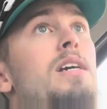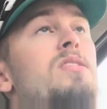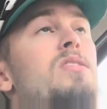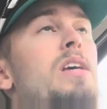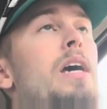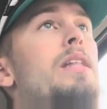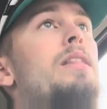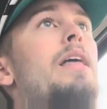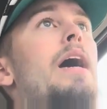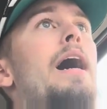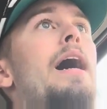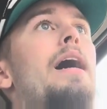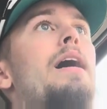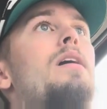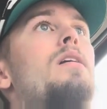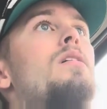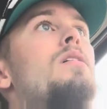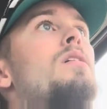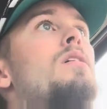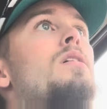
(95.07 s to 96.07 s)
said that
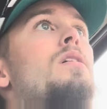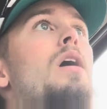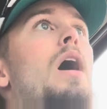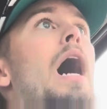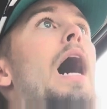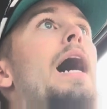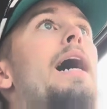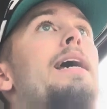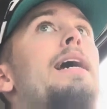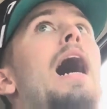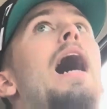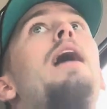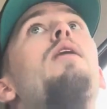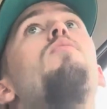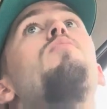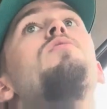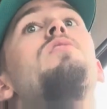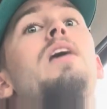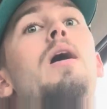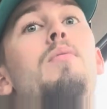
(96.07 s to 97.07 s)
I, I
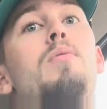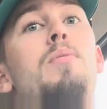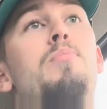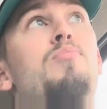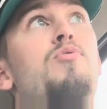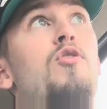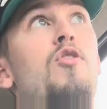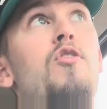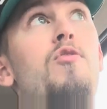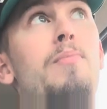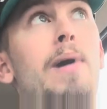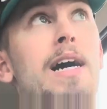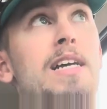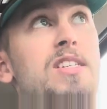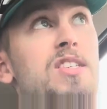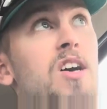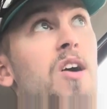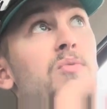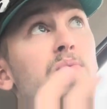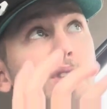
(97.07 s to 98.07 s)
was able to prove
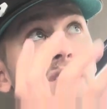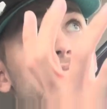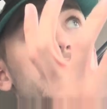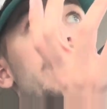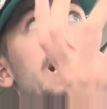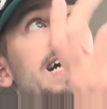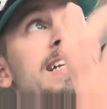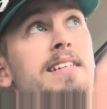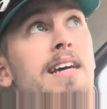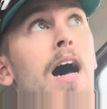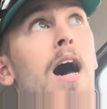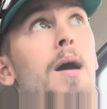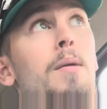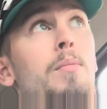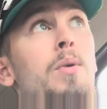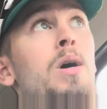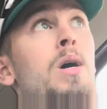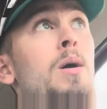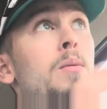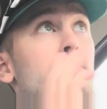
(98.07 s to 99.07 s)
myself within that time
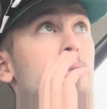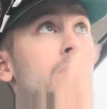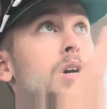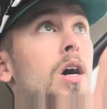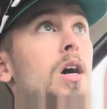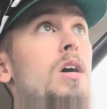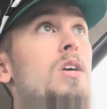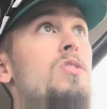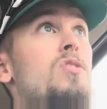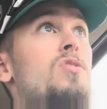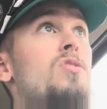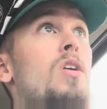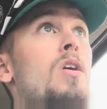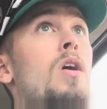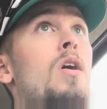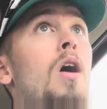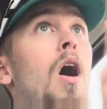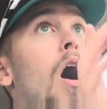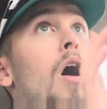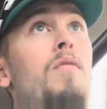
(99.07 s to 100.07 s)
because
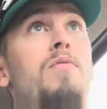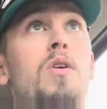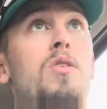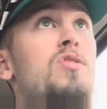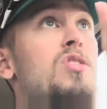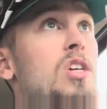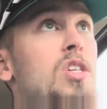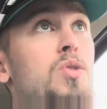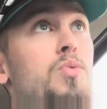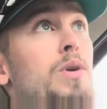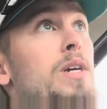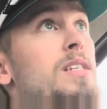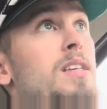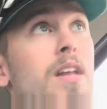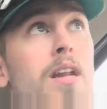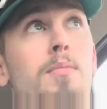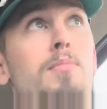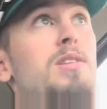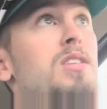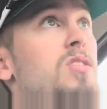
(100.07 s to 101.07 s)
of those six weeks, I
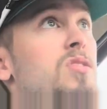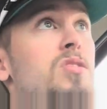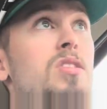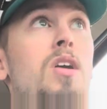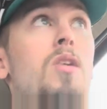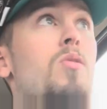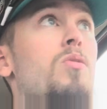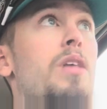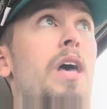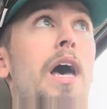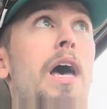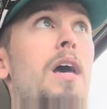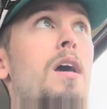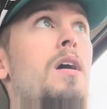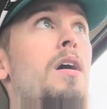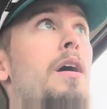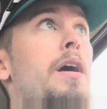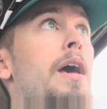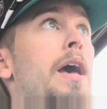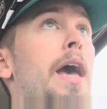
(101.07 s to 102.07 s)
didn't miss a single day.
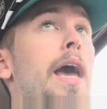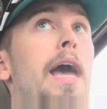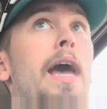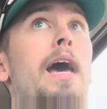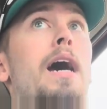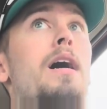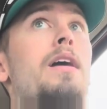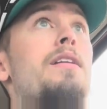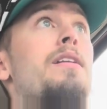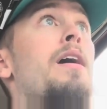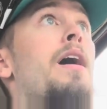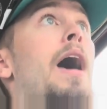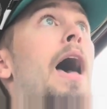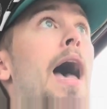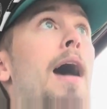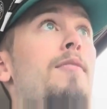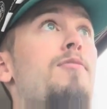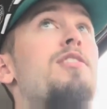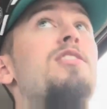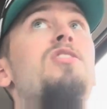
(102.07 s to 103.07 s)
And
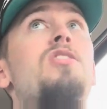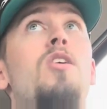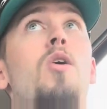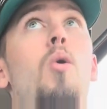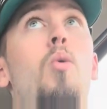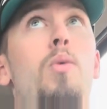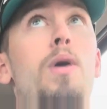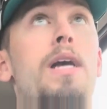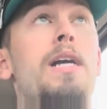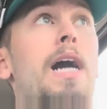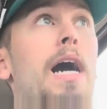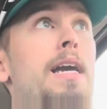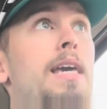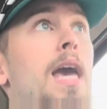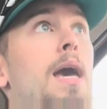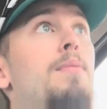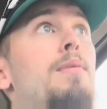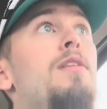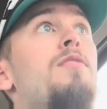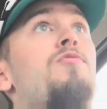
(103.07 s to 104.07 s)
every single week, I
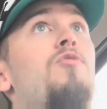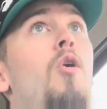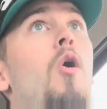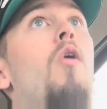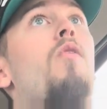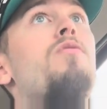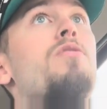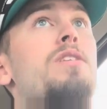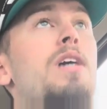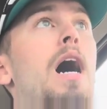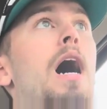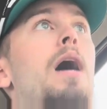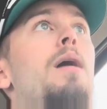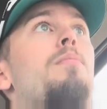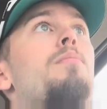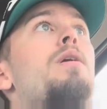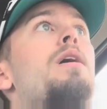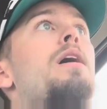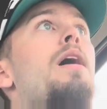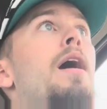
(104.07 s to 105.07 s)
came in for
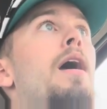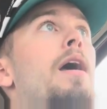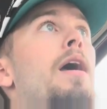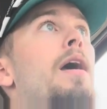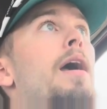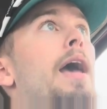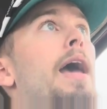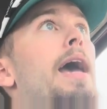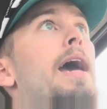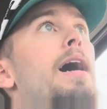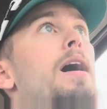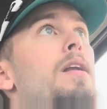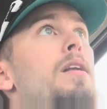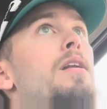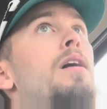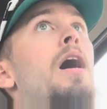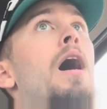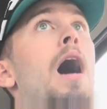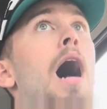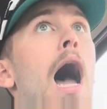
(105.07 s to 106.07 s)
overtime.
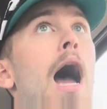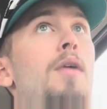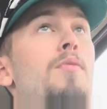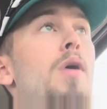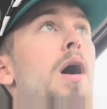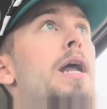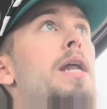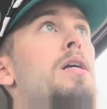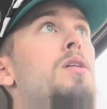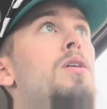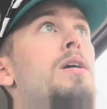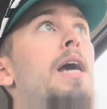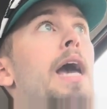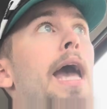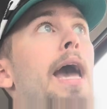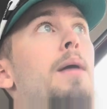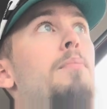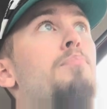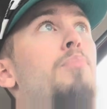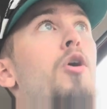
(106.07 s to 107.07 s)
And ironically
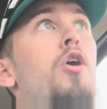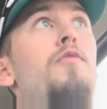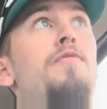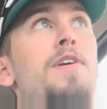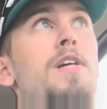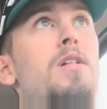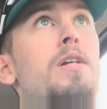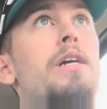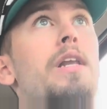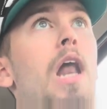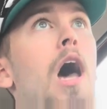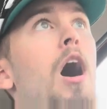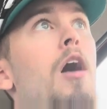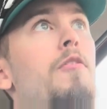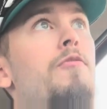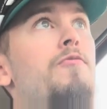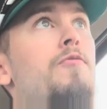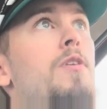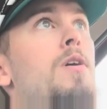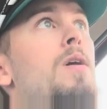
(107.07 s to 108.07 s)
and perfectly enough,
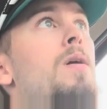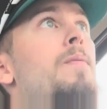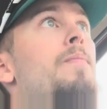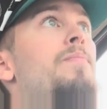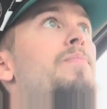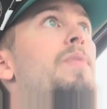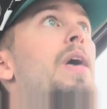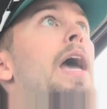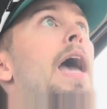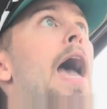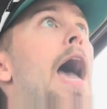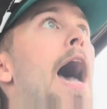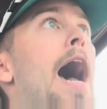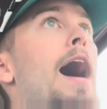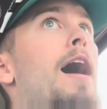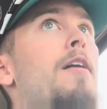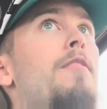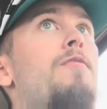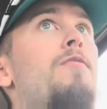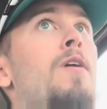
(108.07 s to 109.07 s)
they
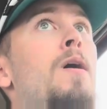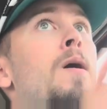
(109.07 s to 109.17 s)
have,